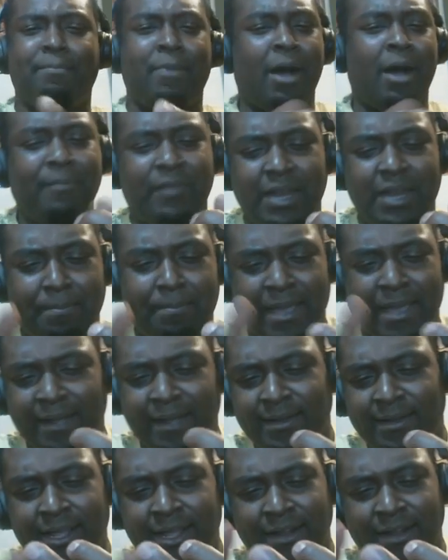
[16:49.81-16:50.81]
Bomb did it, Bang
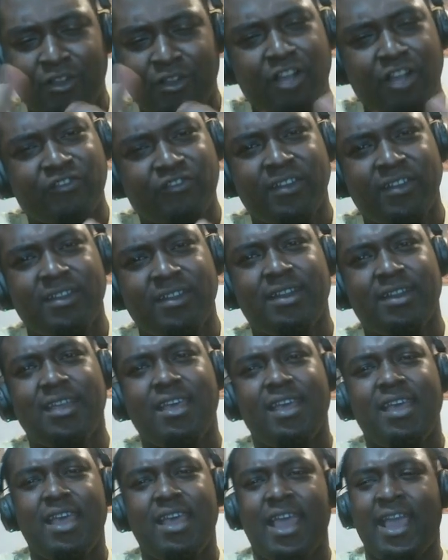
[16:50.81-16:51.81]
did it, and Darkshine did it.
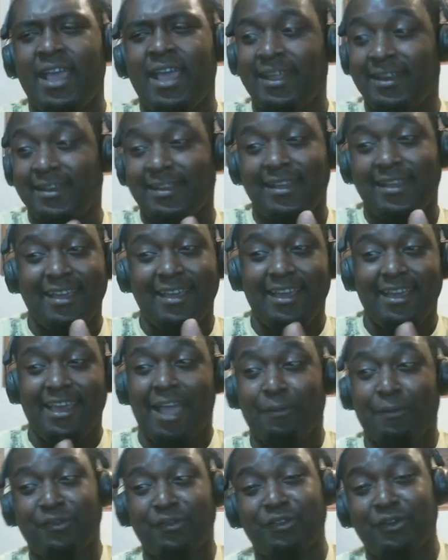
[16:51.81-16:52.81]
And
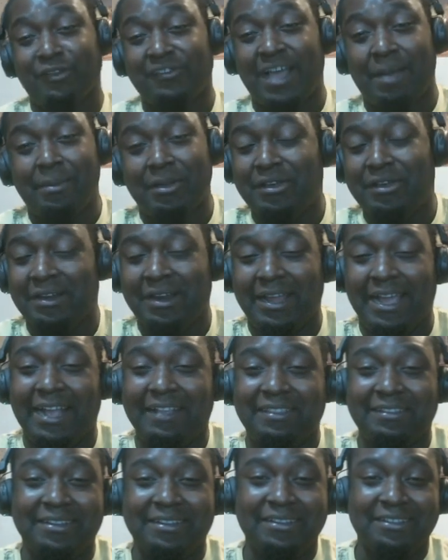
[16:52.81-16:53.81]
every single time, they couldn't
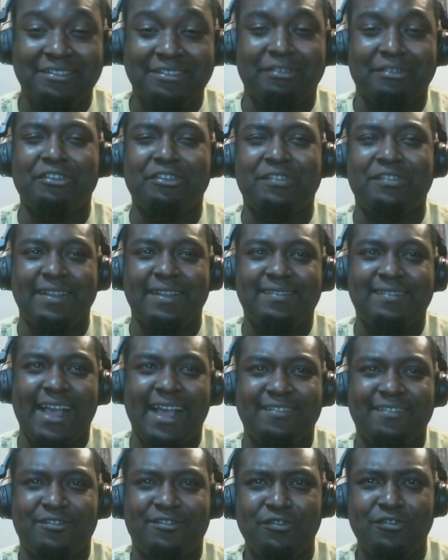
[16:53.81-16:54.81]
handle it. So it shows that these
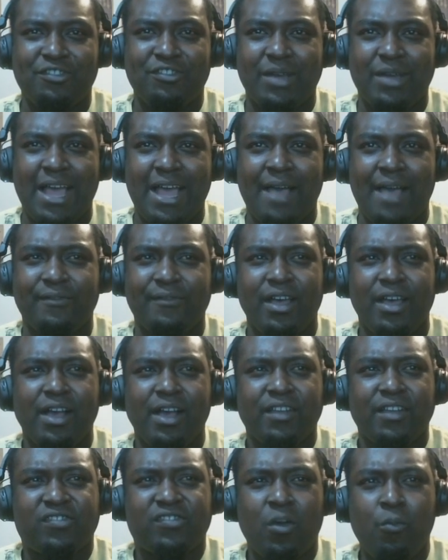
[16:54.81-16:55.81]
guys do still have
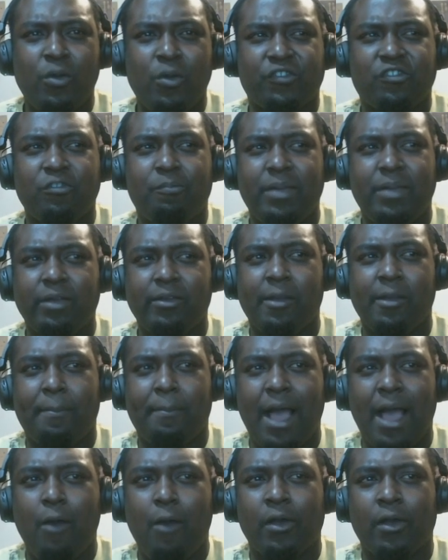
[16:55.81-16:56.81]
somewhat superior
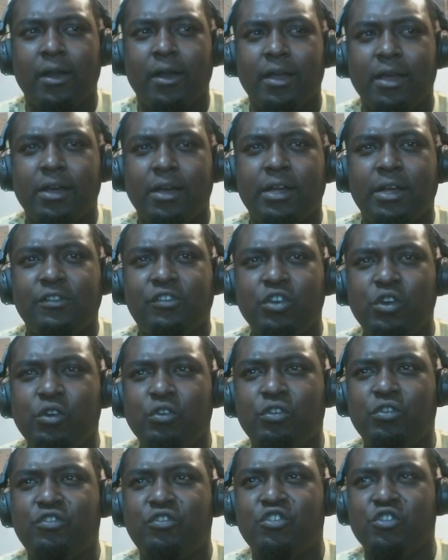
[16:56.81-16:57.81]
power
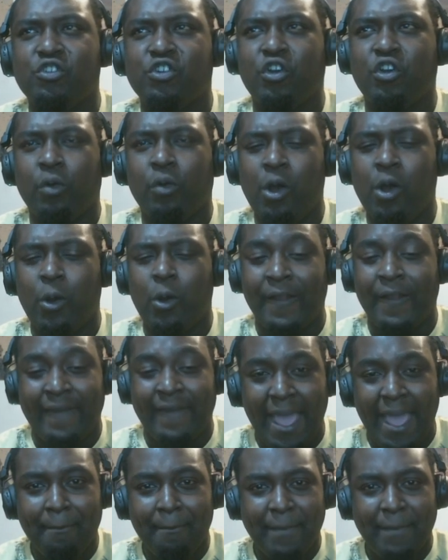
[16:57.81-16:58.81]
to Garou. And
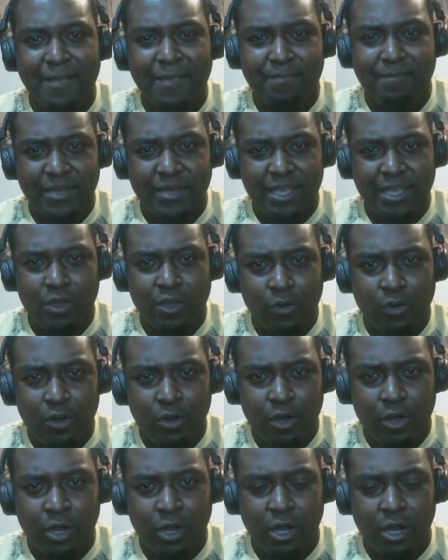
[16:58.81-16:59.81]
that may be
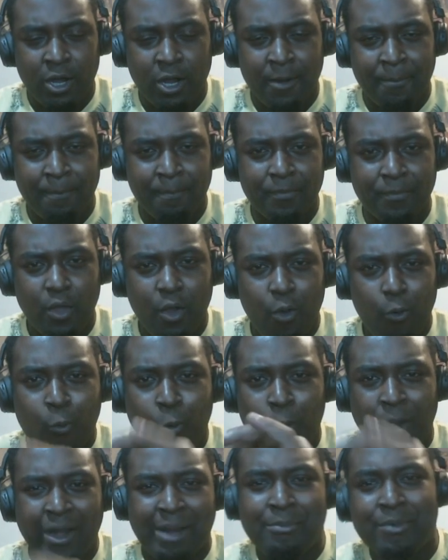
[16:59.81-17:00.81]
Garou,
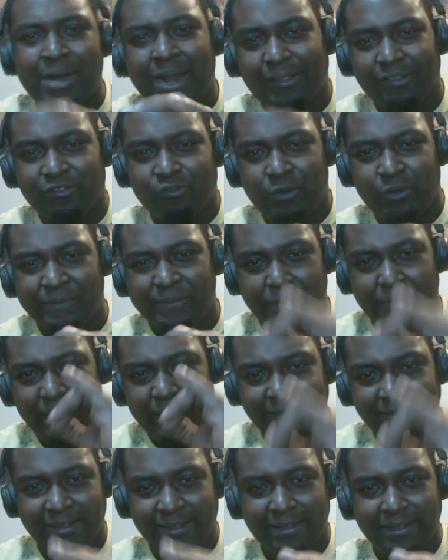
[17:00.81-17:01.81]
one of Murata's way of
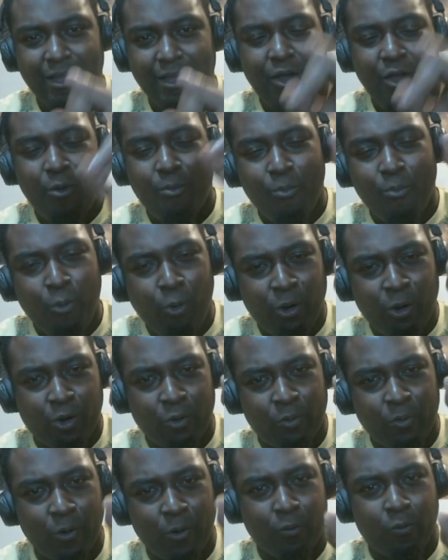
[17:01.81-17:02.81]
depicting more
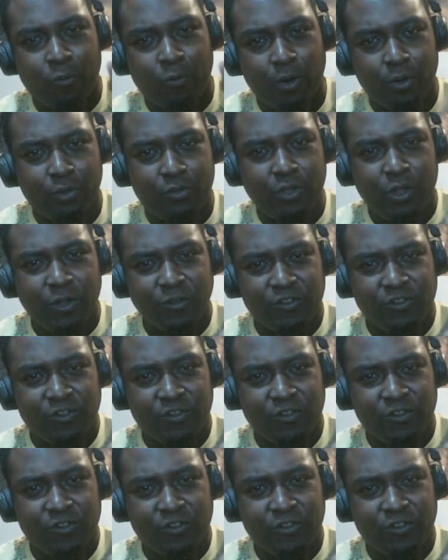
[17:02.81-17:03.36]
Garou growth.